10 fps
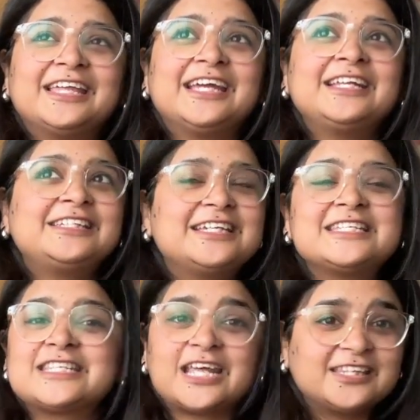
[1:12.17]
It
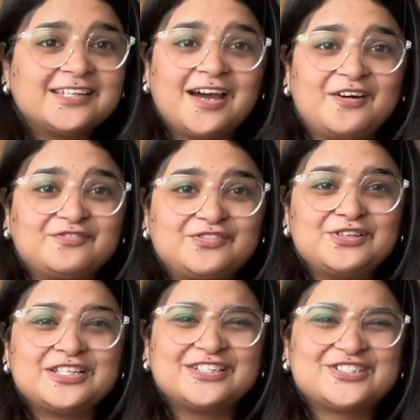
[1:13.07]
is nothing harmful,
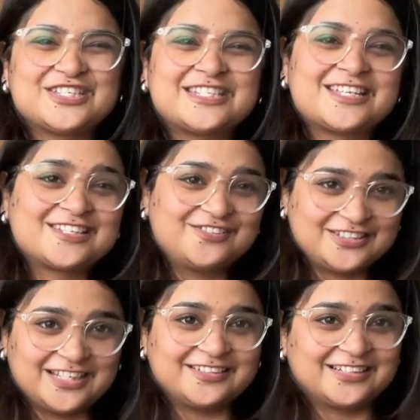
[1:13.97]
just doesn't look
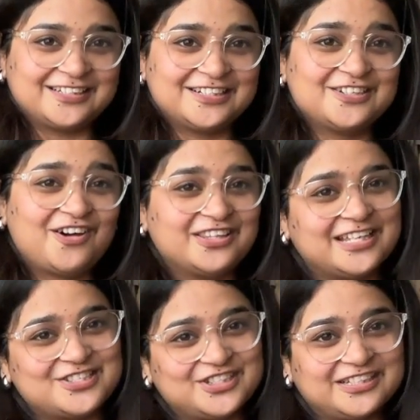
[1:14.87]
that great, not
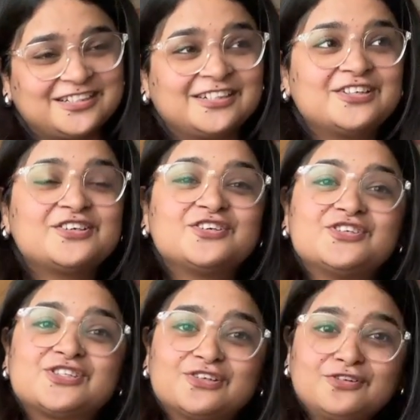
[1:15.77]
that chic.
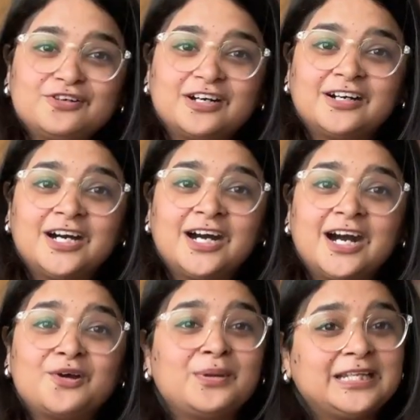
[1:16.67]
So, a
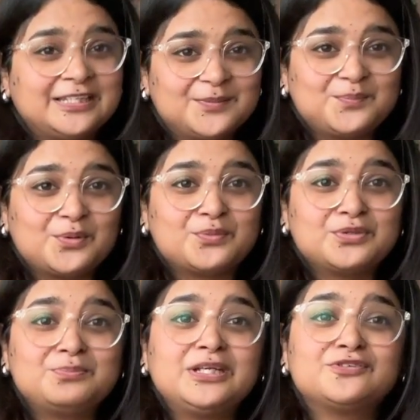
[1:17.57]
quick tip
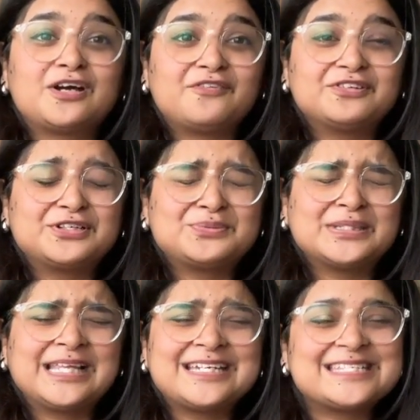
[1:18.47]
would be to cover it with
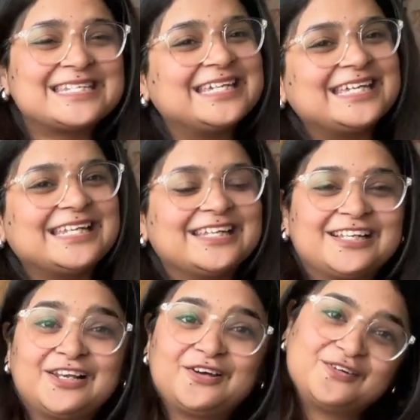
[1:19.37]
like a sneaky
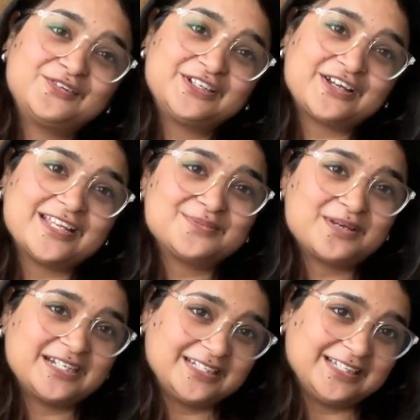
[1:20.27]
little old
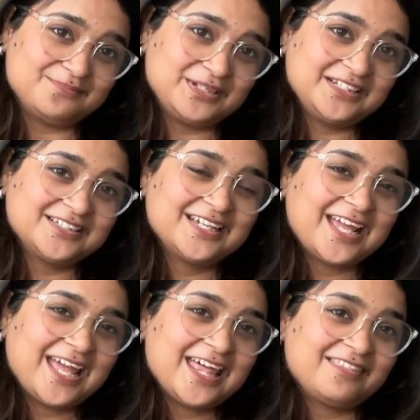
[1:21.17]
transparent nail paint
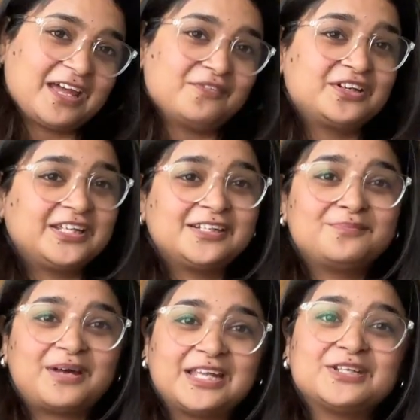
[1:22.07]
that will create a
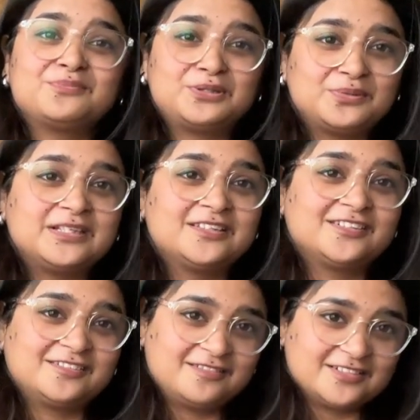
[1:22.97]
barrier between
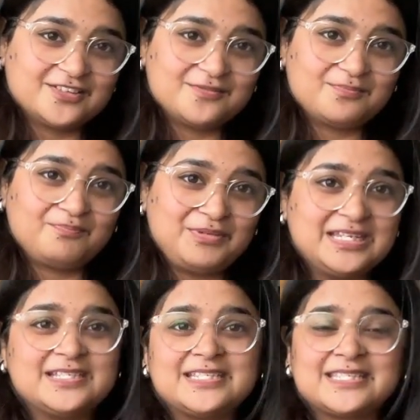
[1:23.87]
the
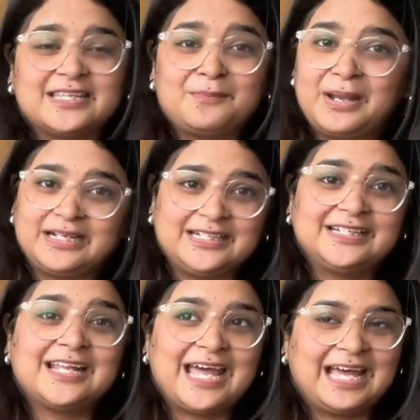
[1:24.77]
piece, the metal,
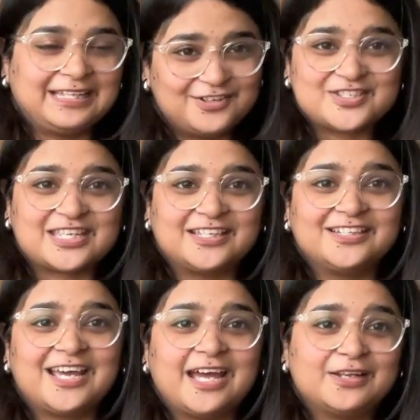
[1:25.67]
and your skin
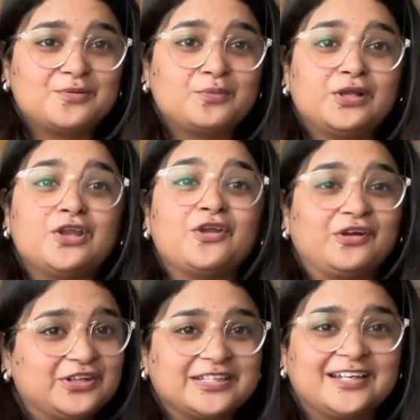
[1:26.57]
and will
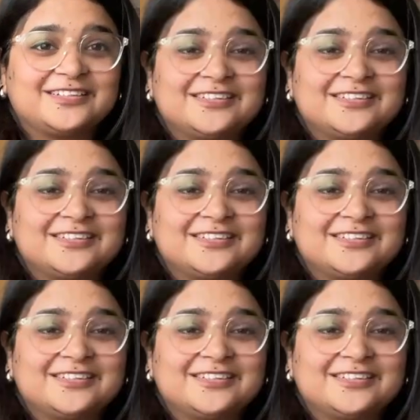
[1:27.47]
not react.